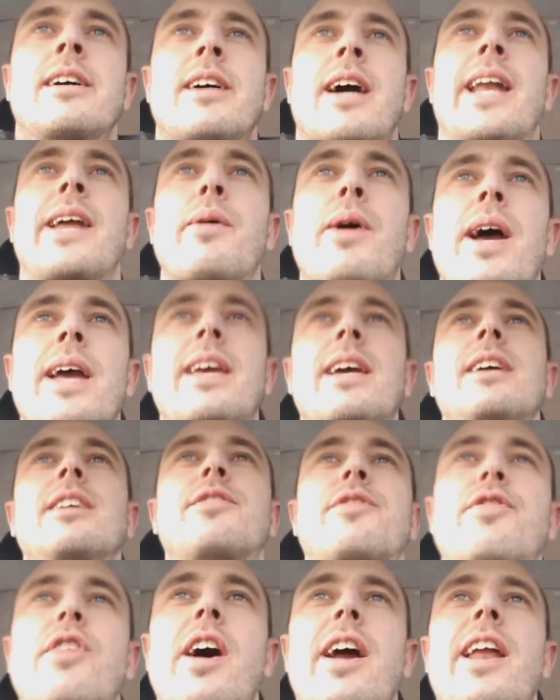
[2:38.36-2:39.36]
Anyway,
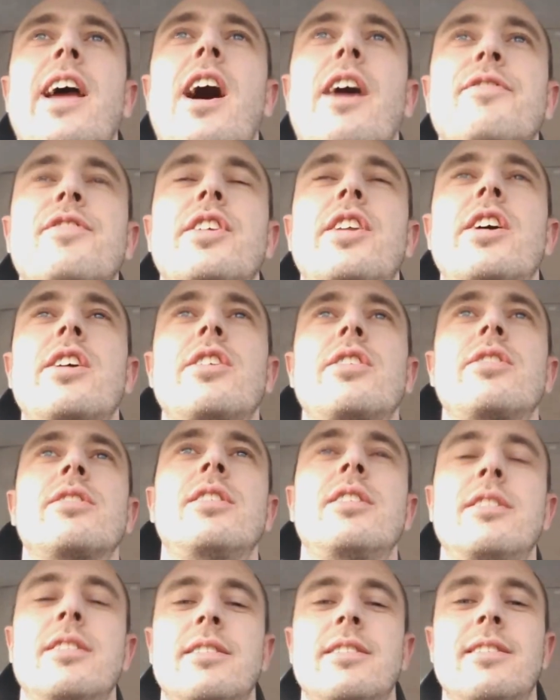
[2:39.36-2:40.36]
it's Friday afternoon.